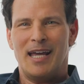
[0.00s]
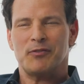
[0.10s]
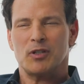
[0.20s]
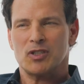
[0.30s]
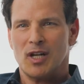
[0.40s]

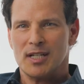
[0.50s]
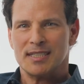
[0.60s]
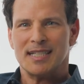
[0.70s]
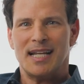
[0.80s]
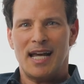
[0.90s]
After
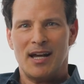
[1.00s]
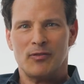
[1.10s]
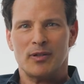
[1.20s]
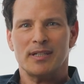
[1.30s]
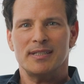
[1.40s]
exhausting
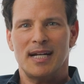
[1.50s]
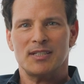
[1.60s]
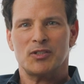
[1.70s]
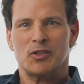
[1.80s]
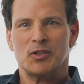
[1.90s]
every
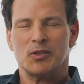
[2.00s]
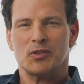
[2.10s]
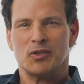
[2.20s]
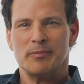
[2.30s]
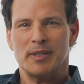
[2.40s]
non-surgical
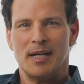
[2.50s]
treatment